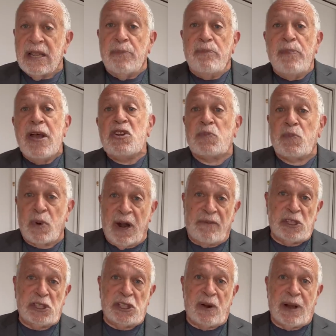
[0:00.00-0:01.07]
The best
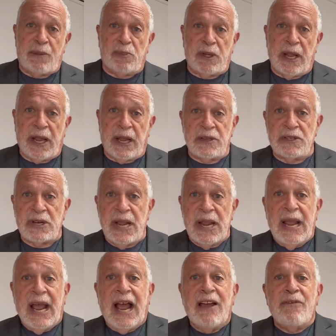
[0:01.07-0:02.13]
profit-sharing plans
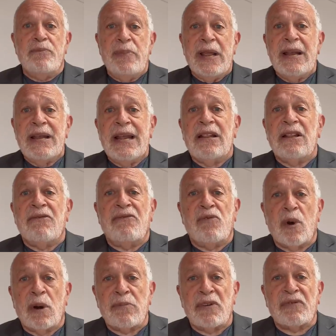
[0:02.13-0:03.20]
have been in the
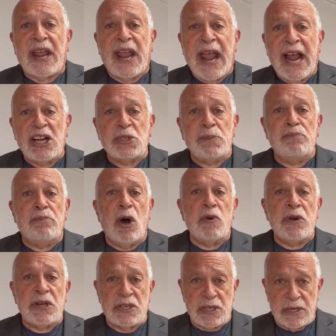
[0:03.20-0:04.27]
form of cash
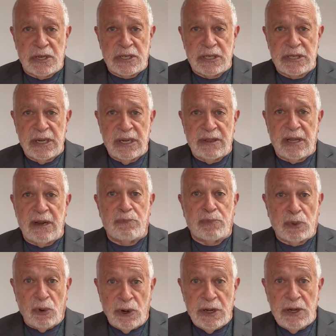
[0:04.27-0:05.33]
bonuses that
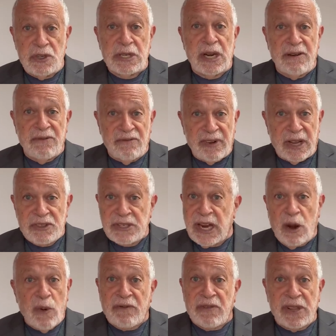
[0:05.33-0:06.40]
employees can invest
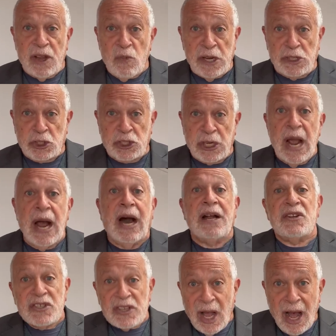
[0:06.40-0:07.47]
however they wish,
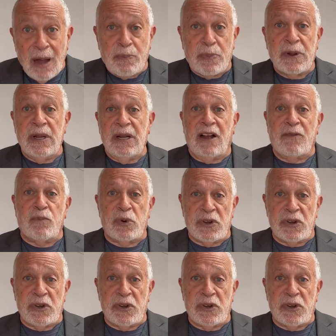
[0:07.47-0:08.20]
on top of